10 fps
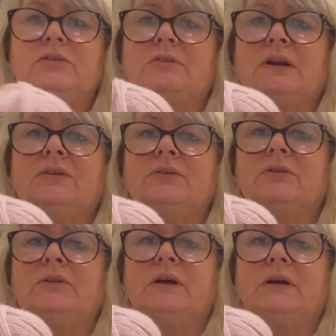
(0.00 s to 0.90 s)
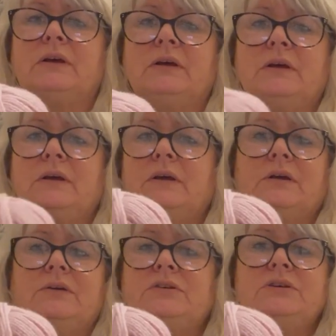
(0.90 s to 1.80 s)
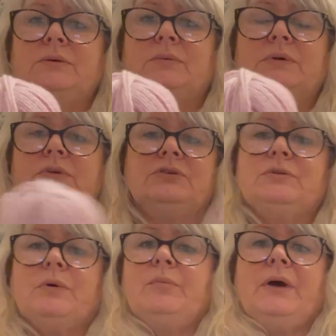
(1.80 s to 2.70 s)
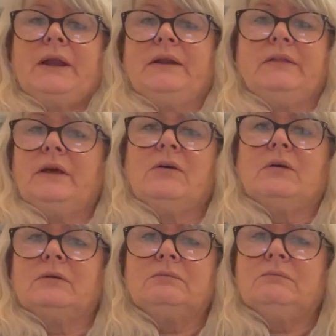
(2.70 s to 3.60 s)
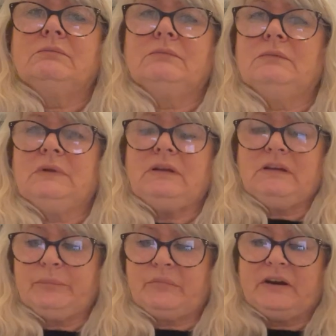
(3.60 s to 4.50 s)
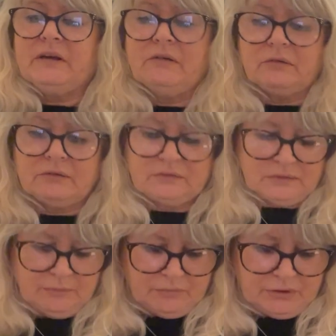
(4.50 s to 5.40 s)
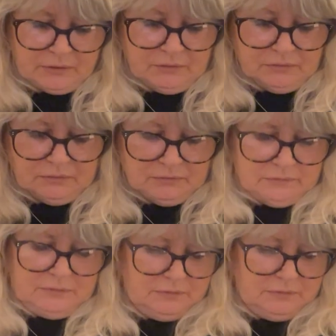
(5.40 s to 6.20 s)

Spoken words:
granddaughter, she won't put anything on. It prickles, it prickles.